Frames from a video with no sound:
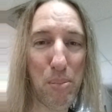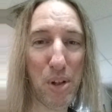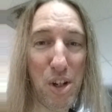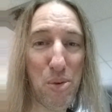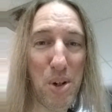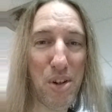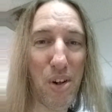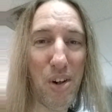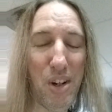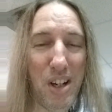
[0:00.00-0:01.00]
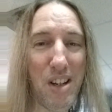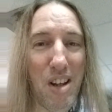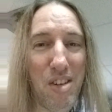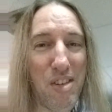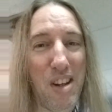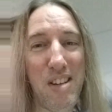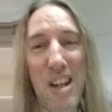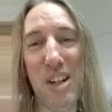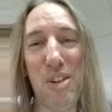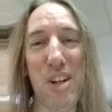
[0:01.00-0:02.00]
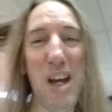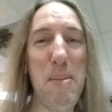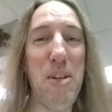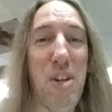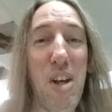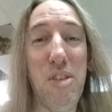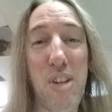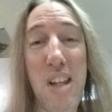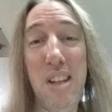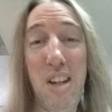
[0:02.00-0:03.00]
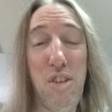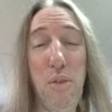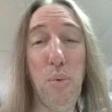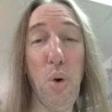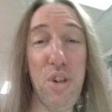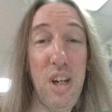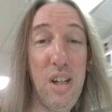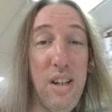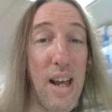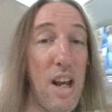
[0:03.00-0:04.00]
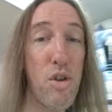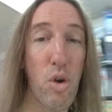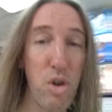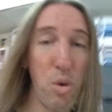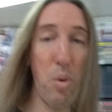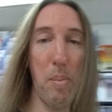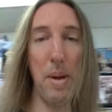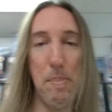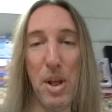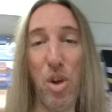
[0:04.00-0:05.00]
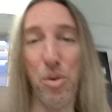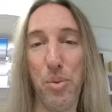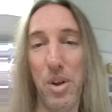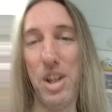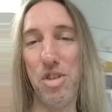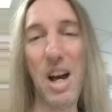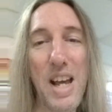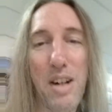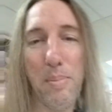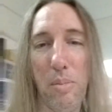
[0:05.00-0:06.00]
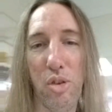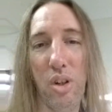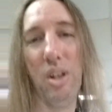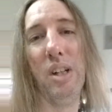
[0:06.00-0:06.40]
please return, and it doesn't say take your time. It says send these in 14 days or you will be billed for these items.